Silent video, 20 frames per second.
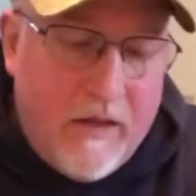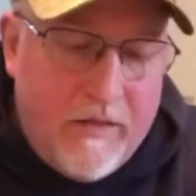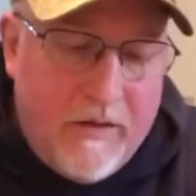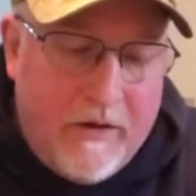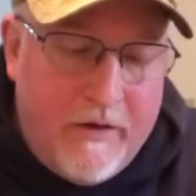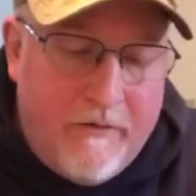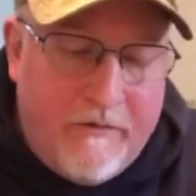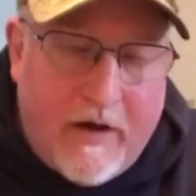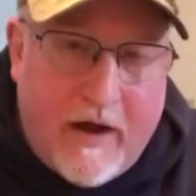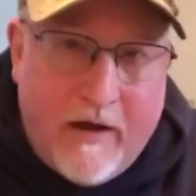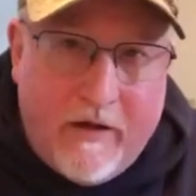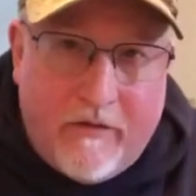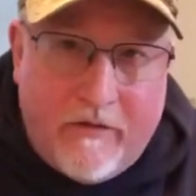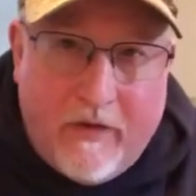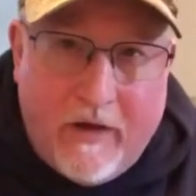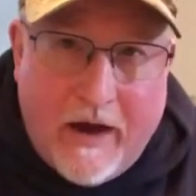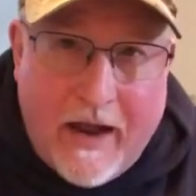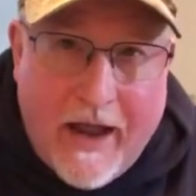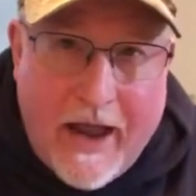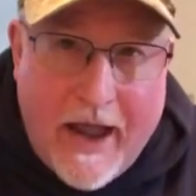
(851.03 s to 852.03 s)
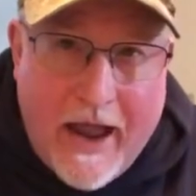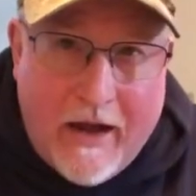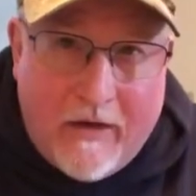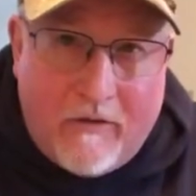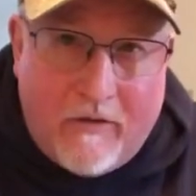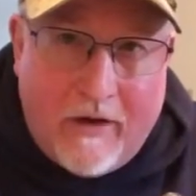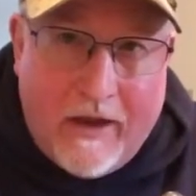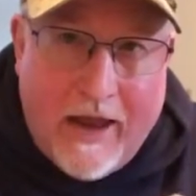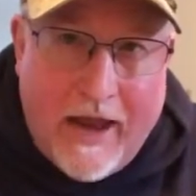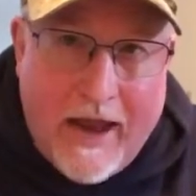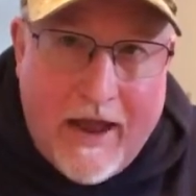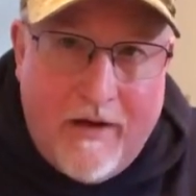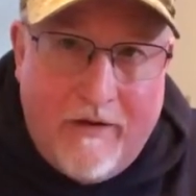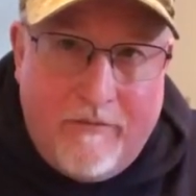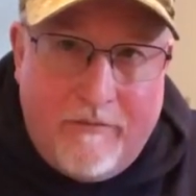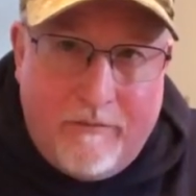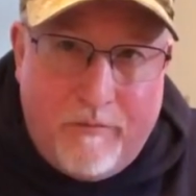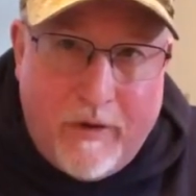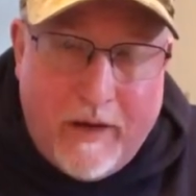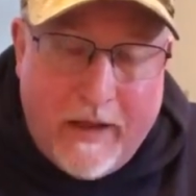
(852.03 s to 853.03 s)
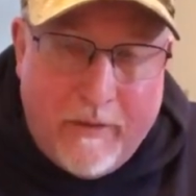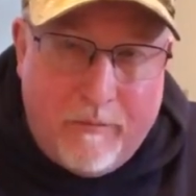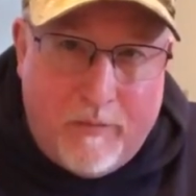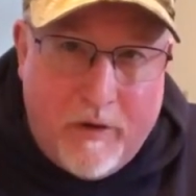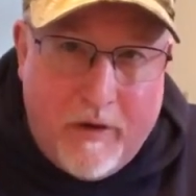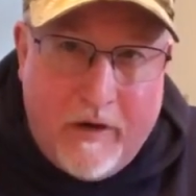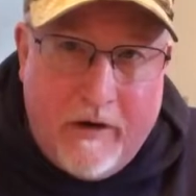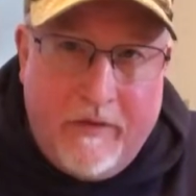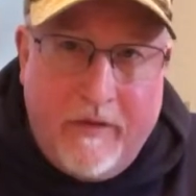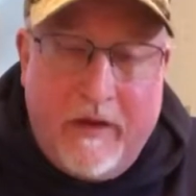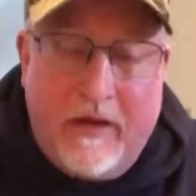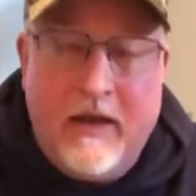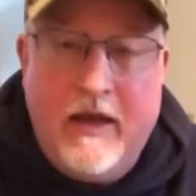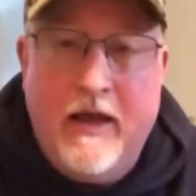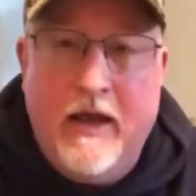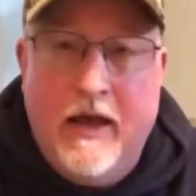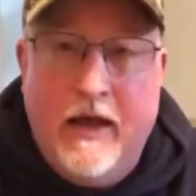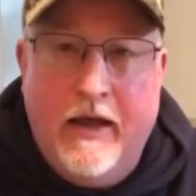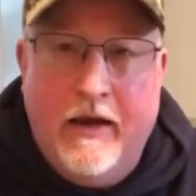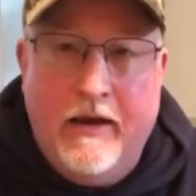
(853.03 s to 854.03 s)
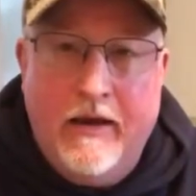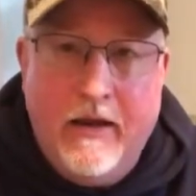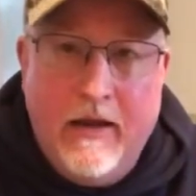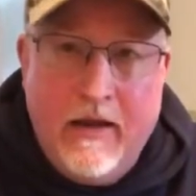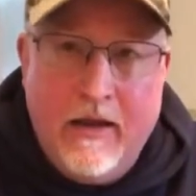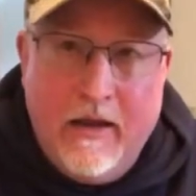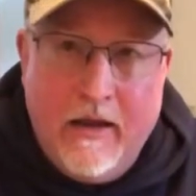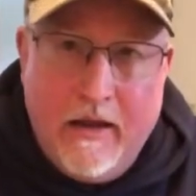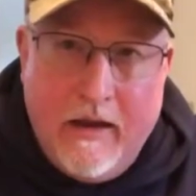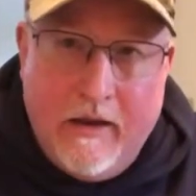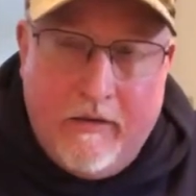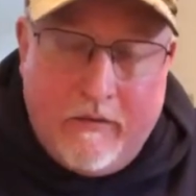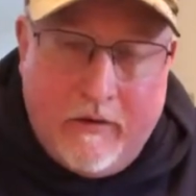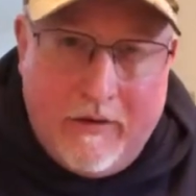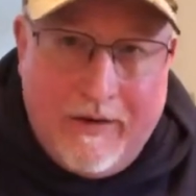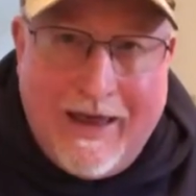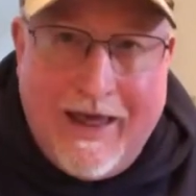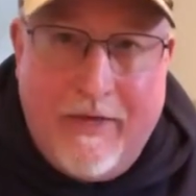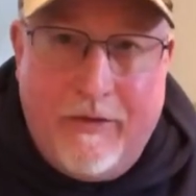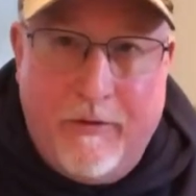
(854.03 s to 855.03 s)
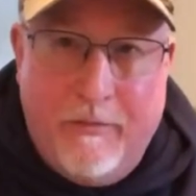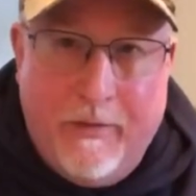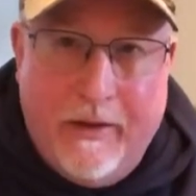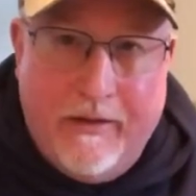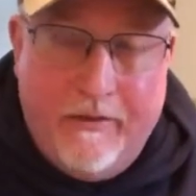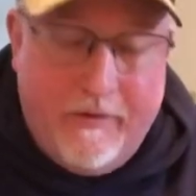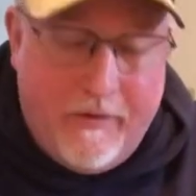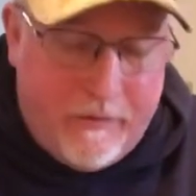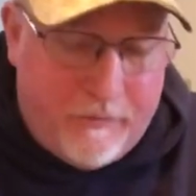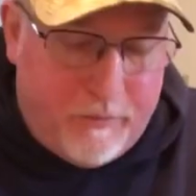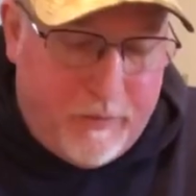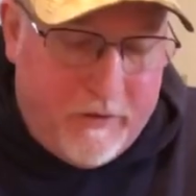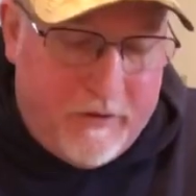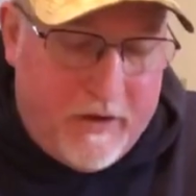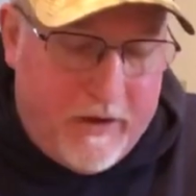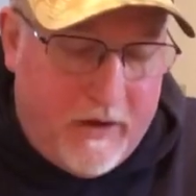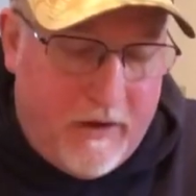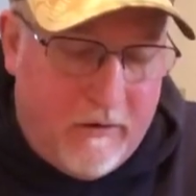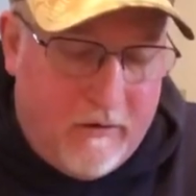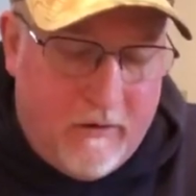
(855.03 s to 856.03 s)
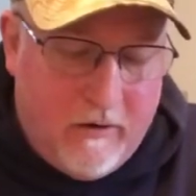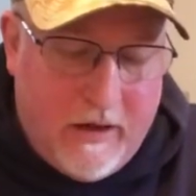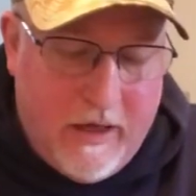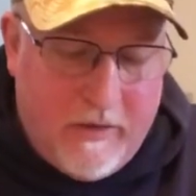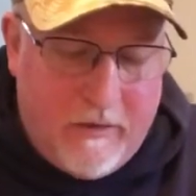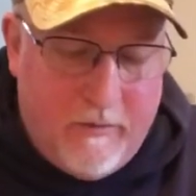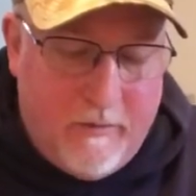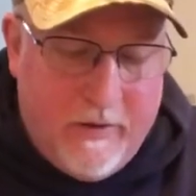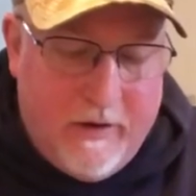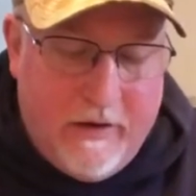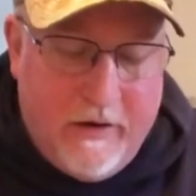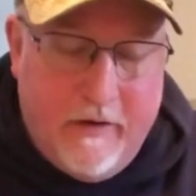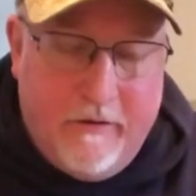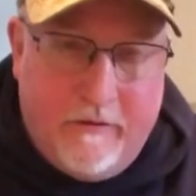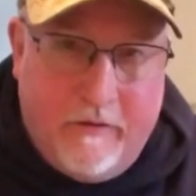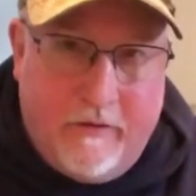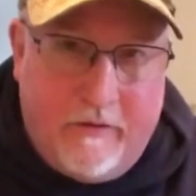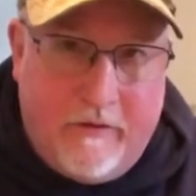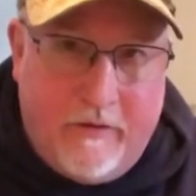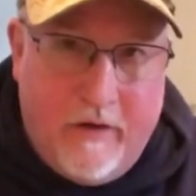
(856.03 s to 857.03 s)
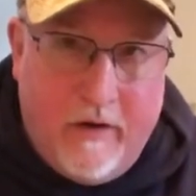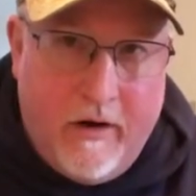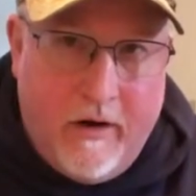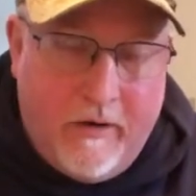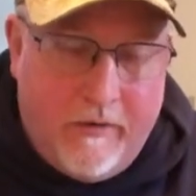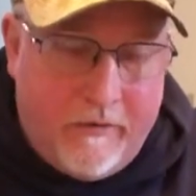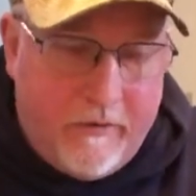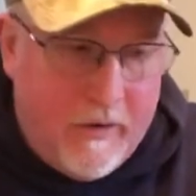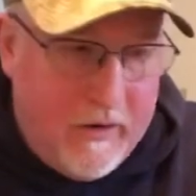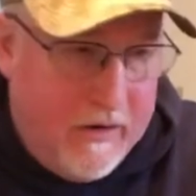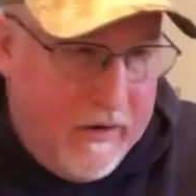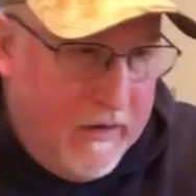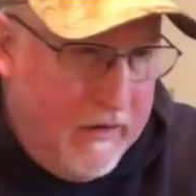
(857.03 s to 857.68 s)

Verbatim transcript: The device that I actually have and put in the kit is a Leatherman. This particular Leatherman is a Surge.